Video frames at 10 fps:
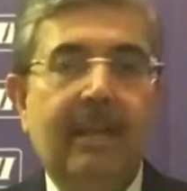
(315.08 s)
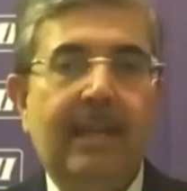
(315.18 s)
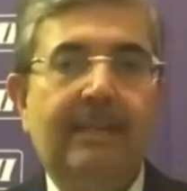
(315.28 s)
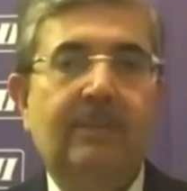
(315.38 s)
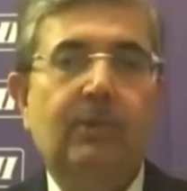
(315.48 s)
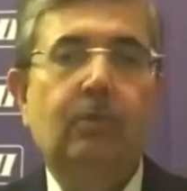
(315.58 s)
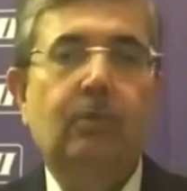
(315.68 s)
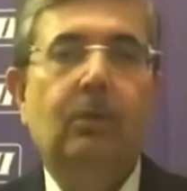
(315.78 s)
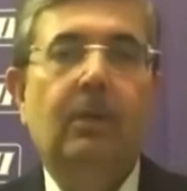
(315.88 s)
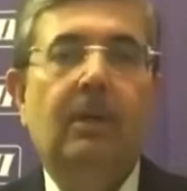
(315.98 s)
imports
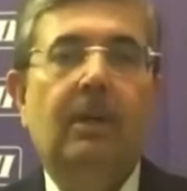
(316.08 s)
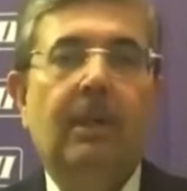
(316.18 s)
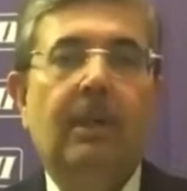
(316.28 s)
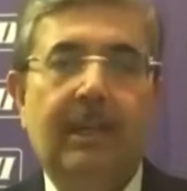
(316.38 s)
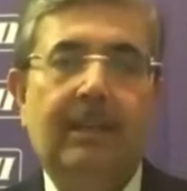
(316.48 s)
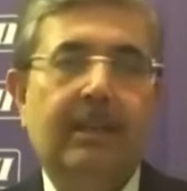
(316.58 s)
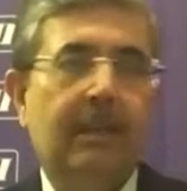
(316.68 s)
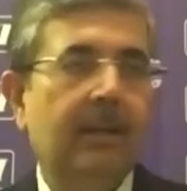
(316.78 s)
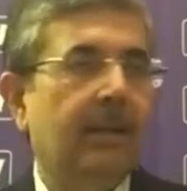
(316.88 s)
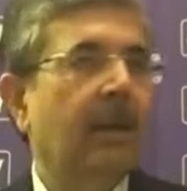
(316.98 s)
coming down. And
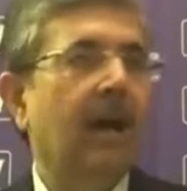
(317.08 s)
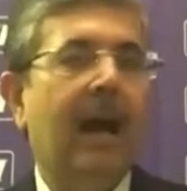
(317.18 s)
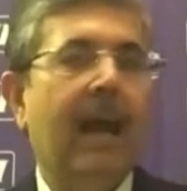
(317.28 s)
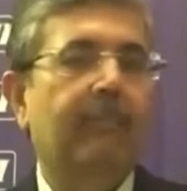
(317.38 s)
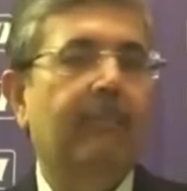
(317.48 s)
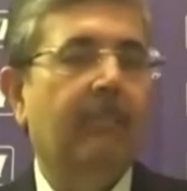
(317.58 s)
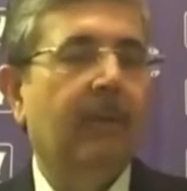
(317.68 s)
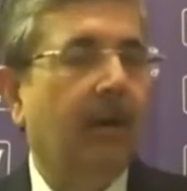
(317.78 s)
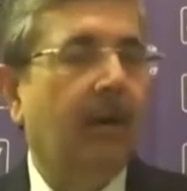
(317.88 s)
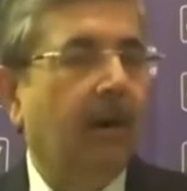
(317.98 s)
here I am
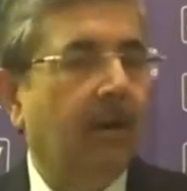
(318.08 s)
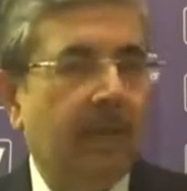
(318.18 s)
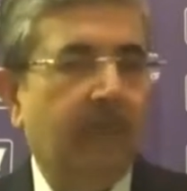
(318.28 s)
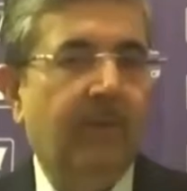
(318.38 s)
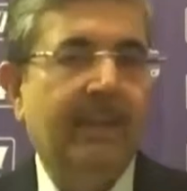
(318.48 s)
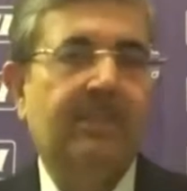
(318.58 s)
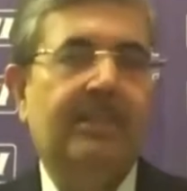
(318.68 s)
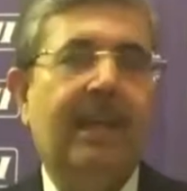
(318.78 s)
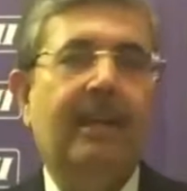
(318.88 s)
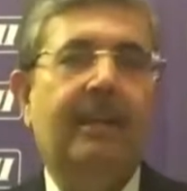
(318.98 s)
convinced
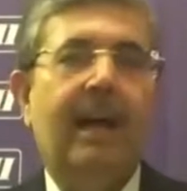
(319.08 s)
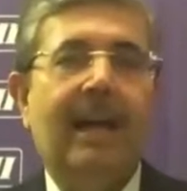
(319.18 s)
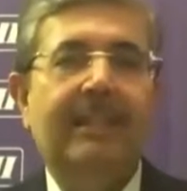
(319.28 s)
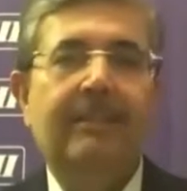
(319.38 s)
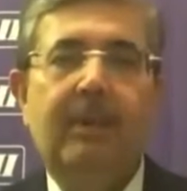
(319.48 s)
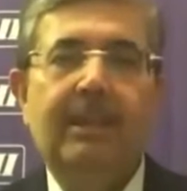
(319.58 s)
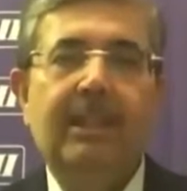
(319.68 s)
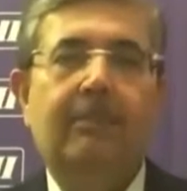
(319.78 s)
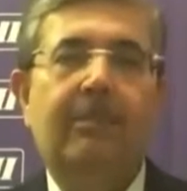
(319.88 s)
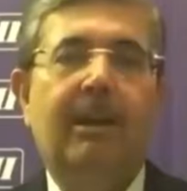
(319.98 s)
that an
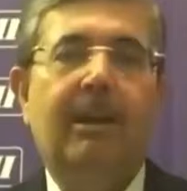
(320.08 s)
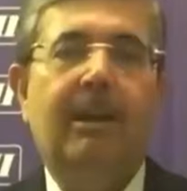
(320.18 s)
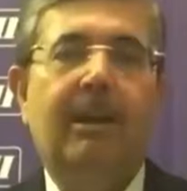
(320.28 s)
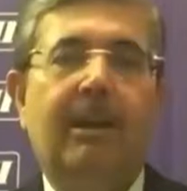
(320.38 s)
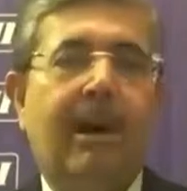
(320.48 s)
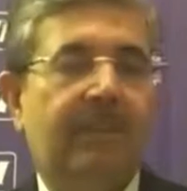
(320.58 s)
Atmanirbhar Bharat